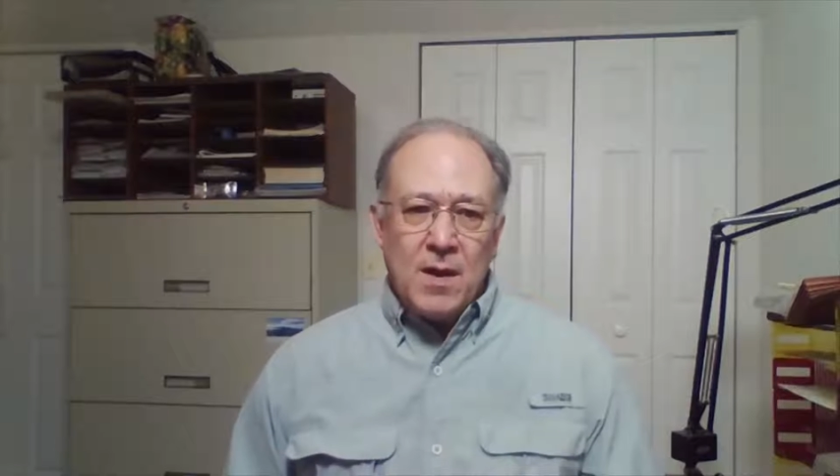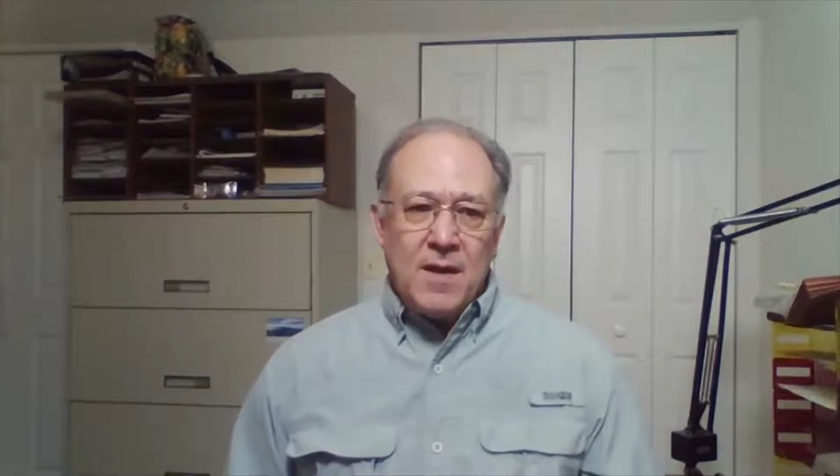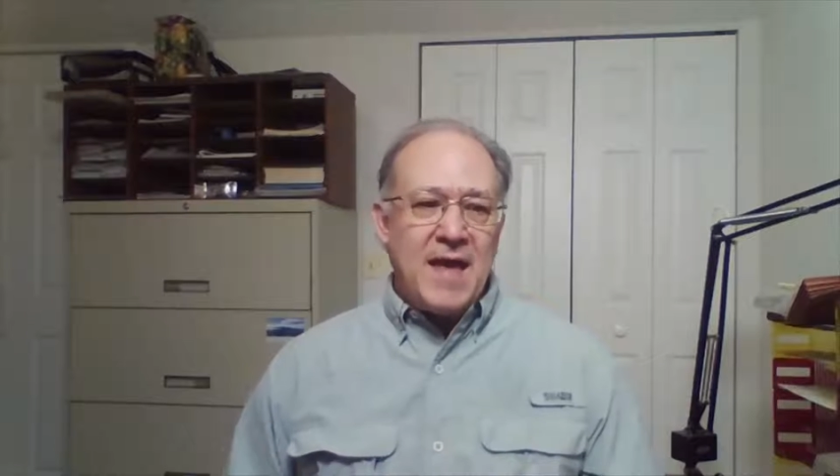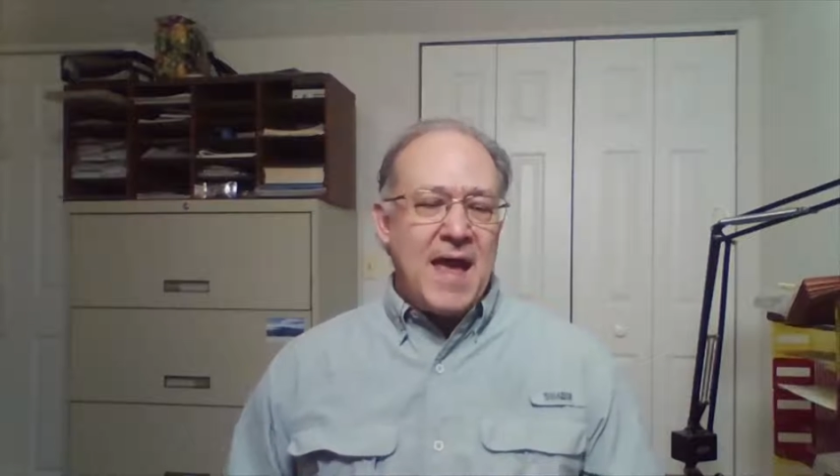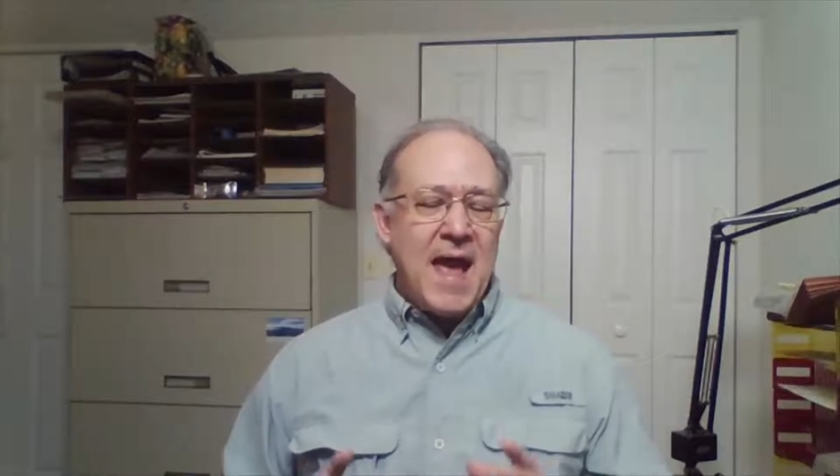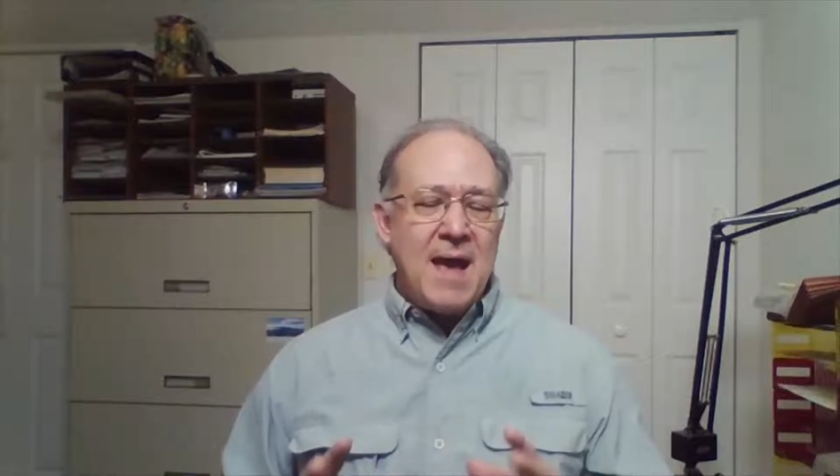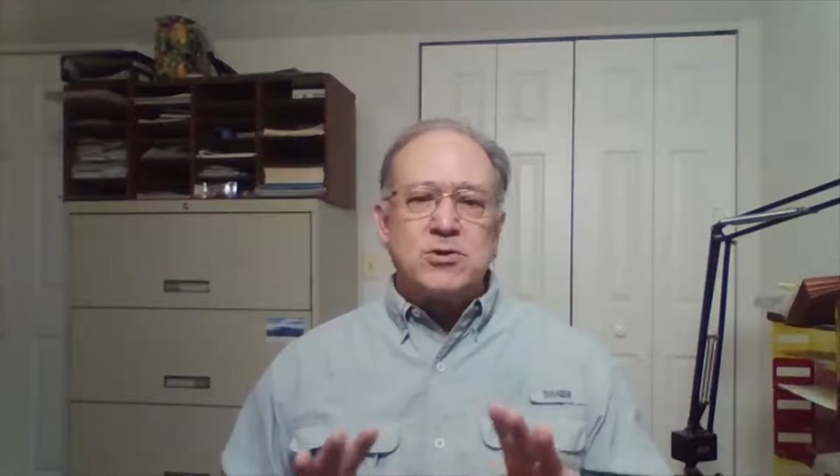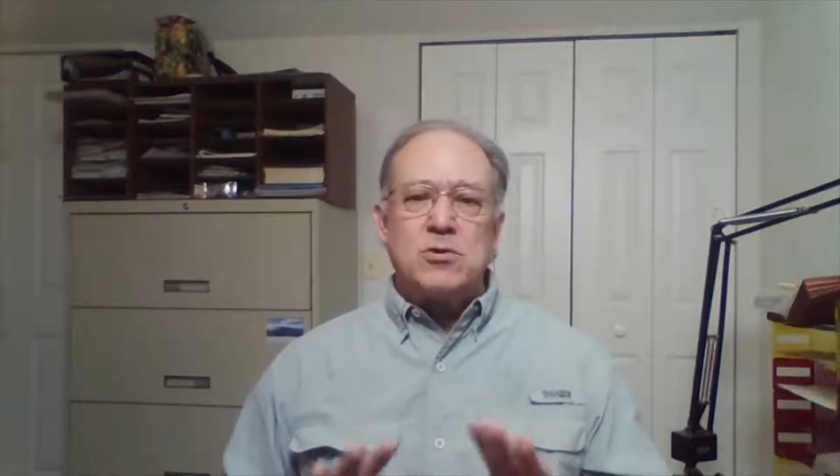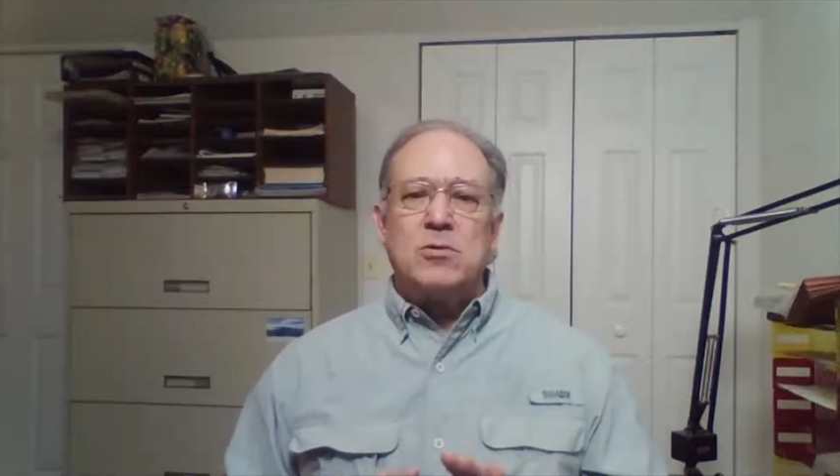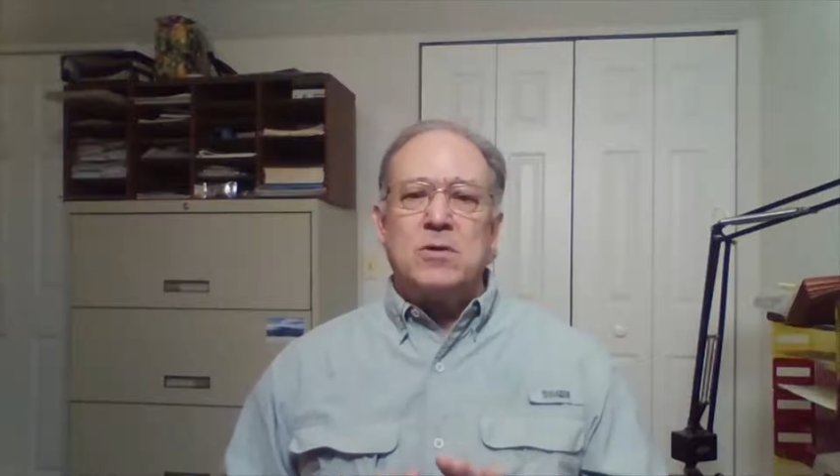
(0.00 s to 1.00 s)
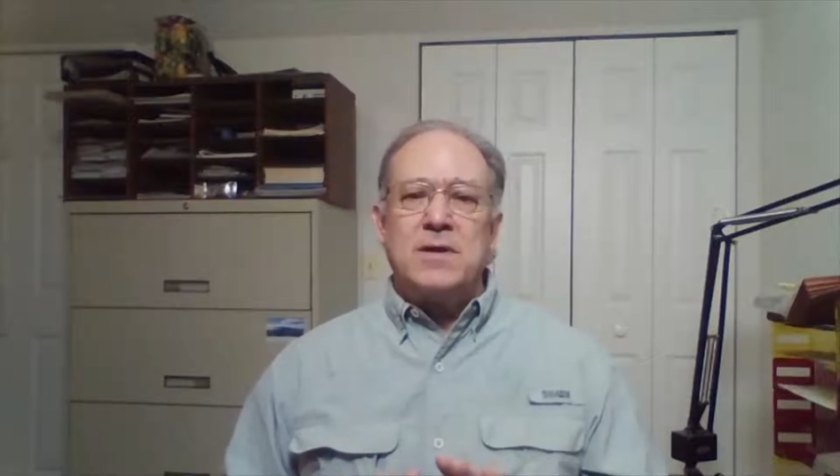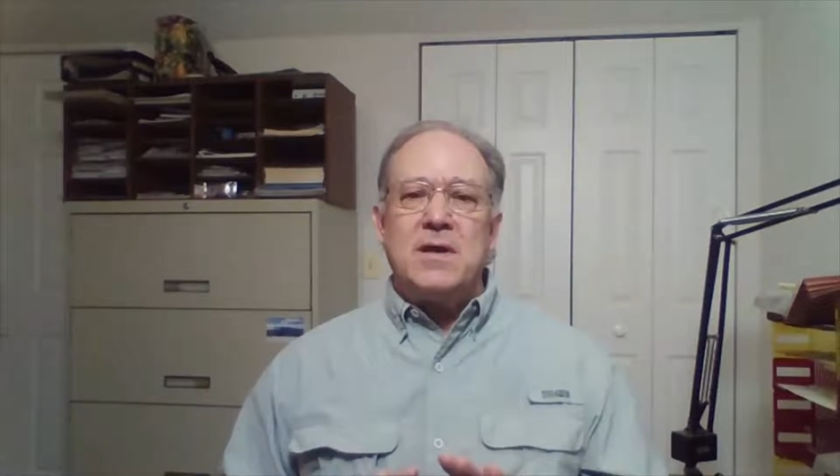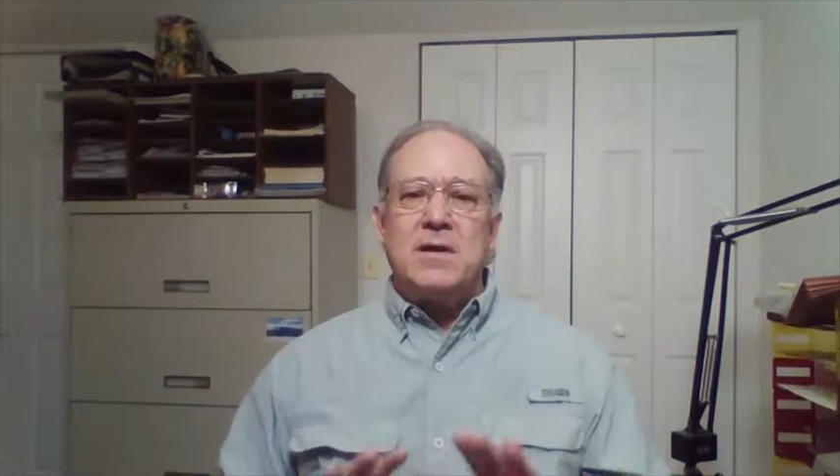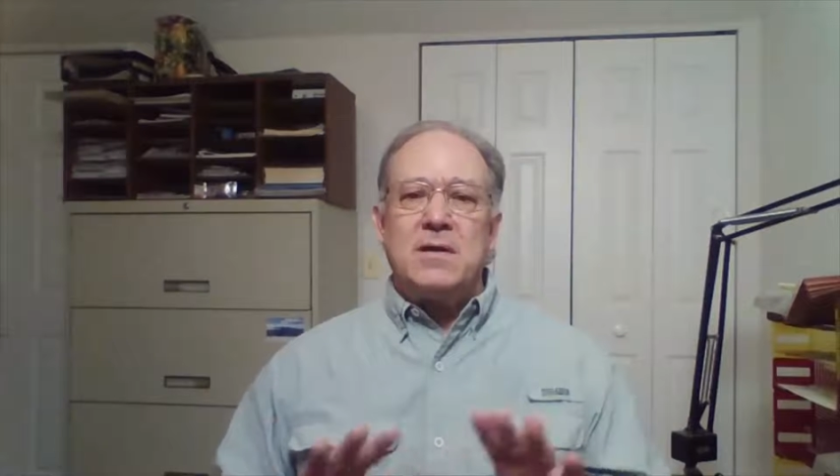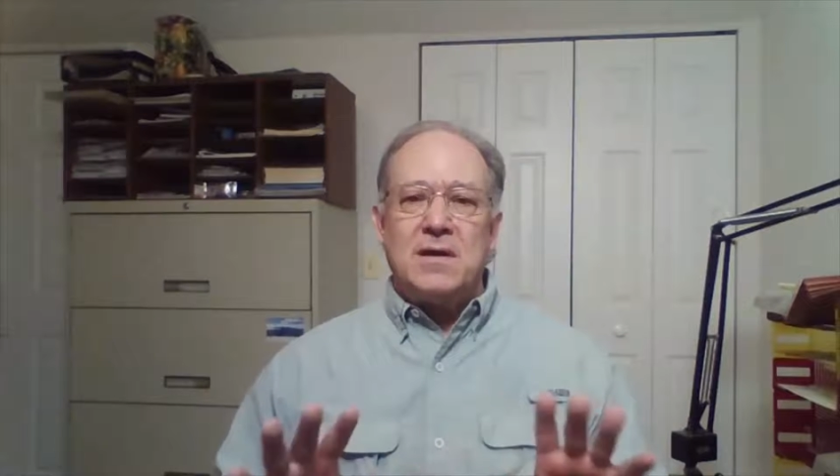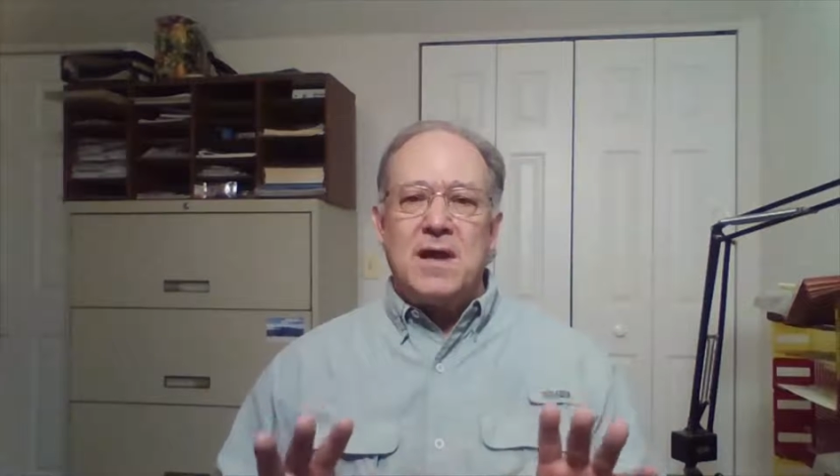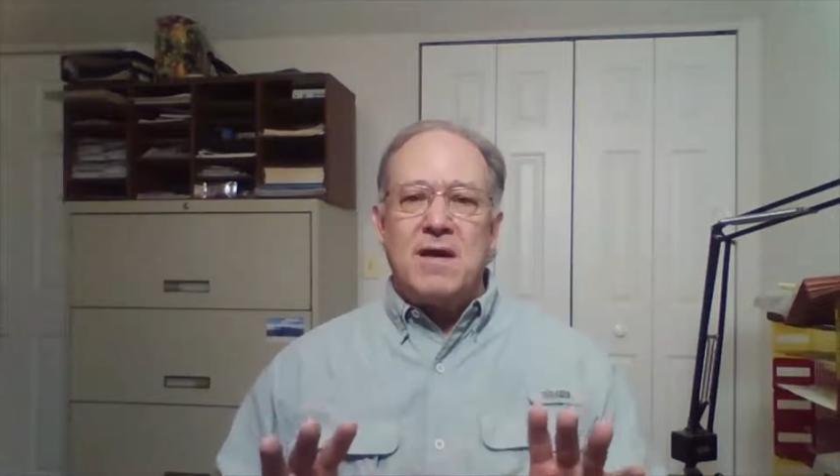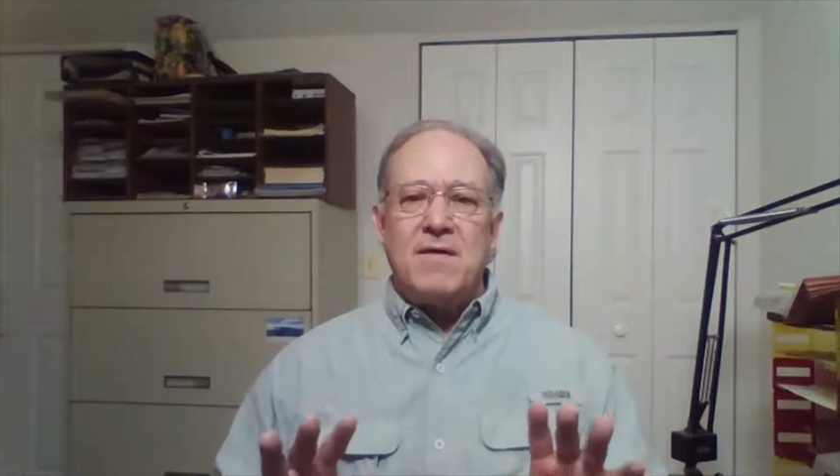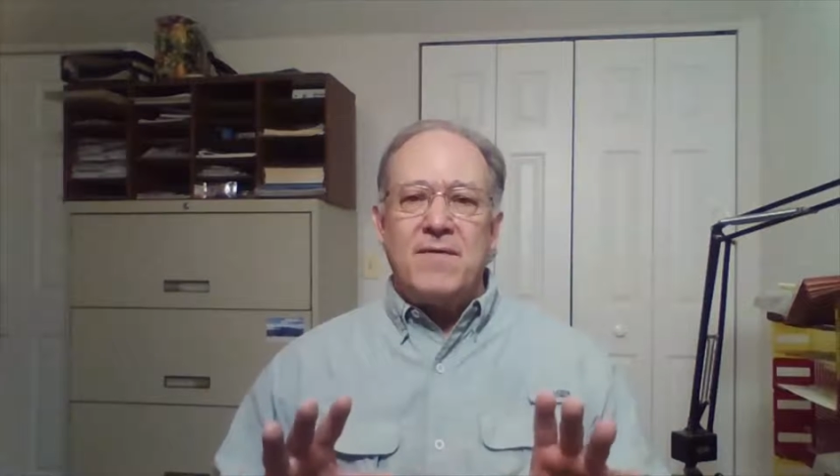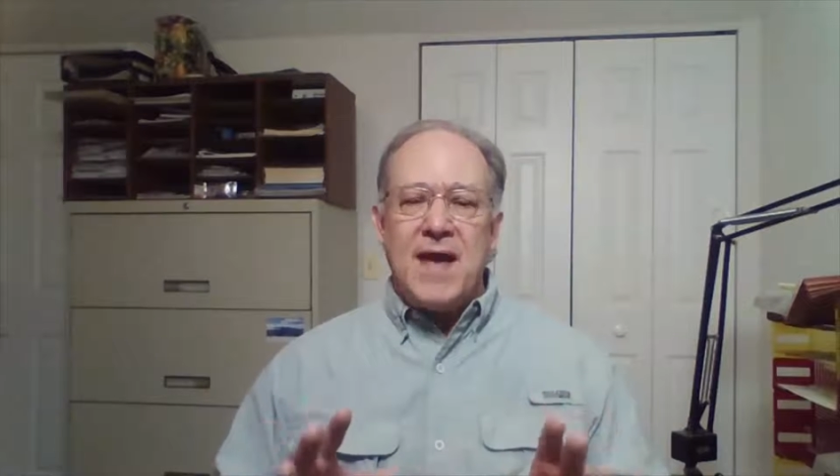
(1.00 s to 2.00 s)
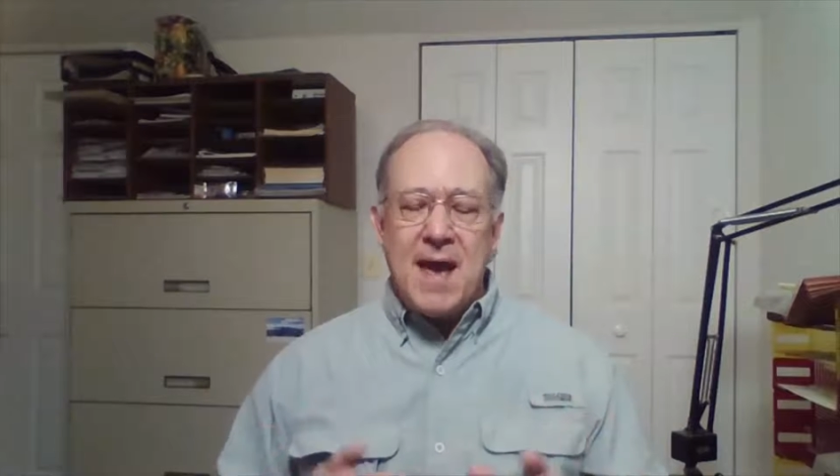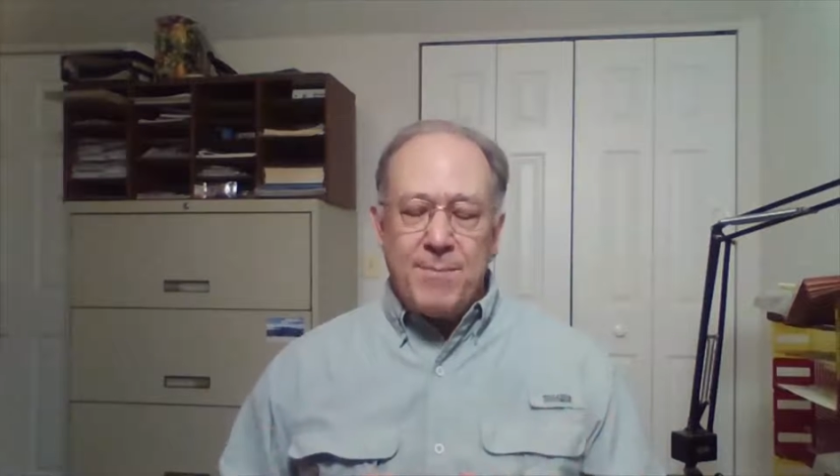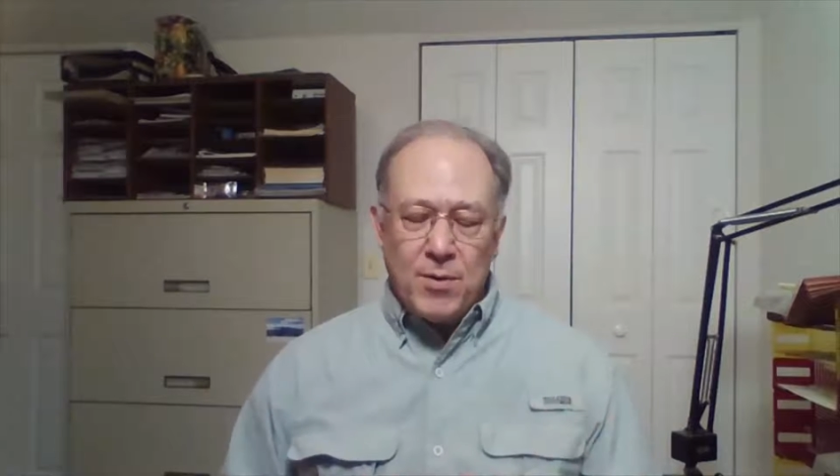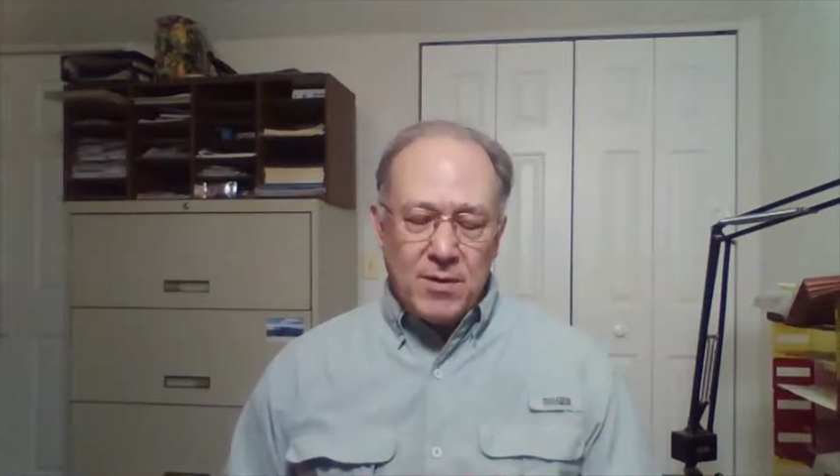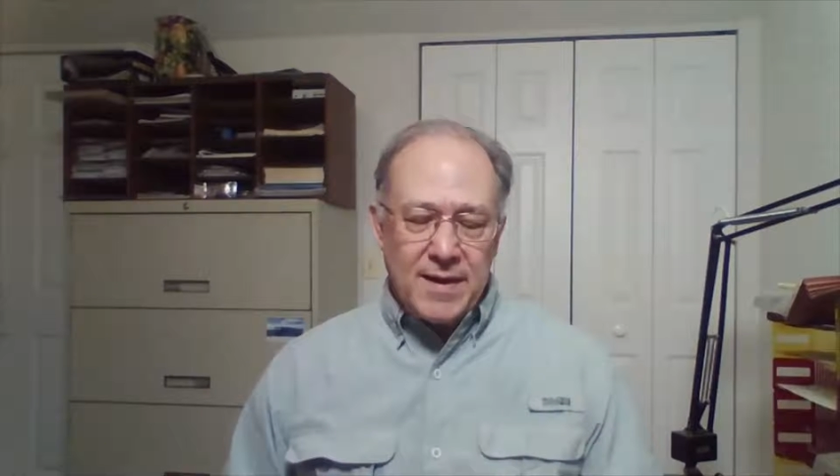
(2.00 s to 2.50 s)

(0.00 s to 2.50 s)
They absolutely love Apple.